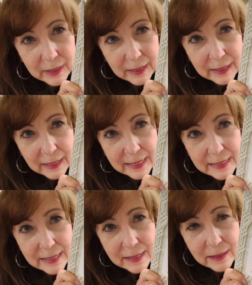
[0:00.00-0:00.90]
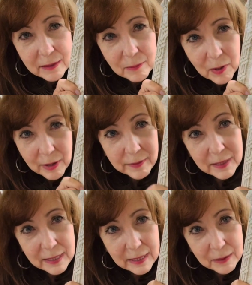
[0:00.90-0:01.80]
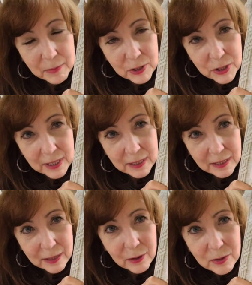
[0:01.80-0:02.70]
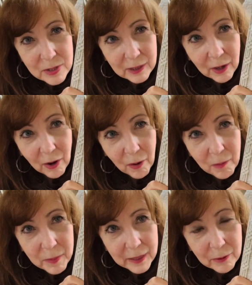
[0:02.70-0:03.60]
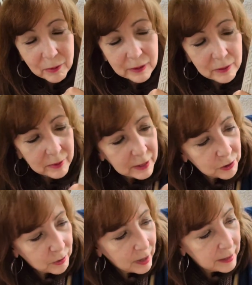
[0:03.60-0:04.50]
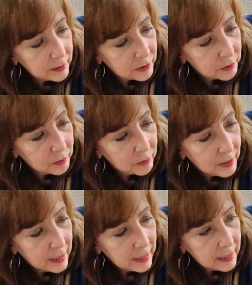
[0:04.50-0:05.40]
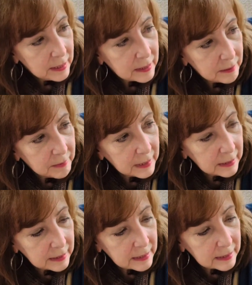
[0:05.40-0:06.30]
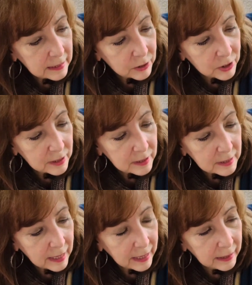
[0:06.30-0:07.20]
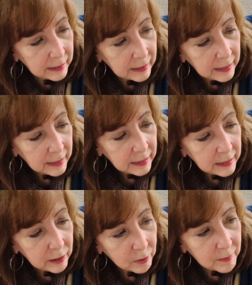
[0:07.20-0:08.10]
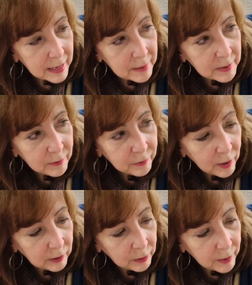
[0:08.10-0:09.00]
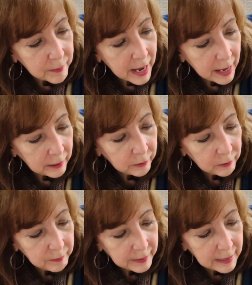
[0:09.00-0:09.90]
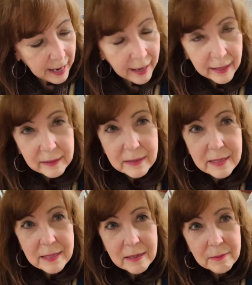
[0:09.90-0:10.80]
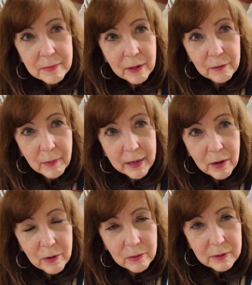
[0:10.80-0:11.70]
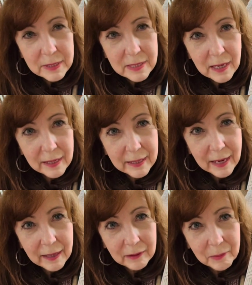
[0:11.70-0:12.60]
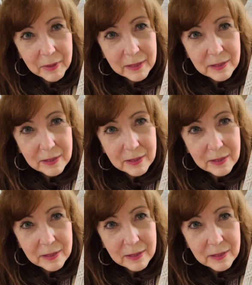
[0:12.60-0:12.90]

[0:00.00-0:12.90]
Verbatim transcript: And I did them on the knitting machine years ago, but I really want to try to do some knitted stitches and, you know, maybe follow a pattern, but add some of my own design elements.